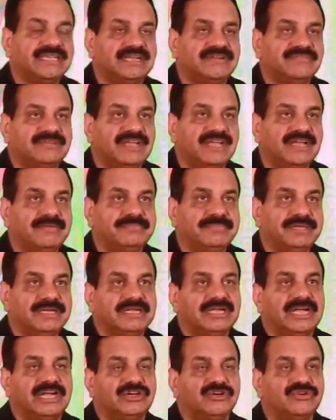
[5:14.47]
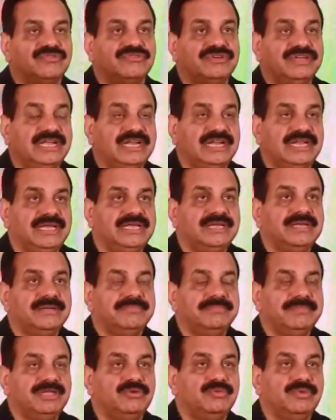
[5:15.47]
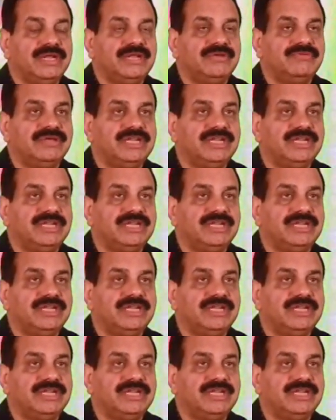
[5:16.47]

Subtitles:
and we have been kind of really been very,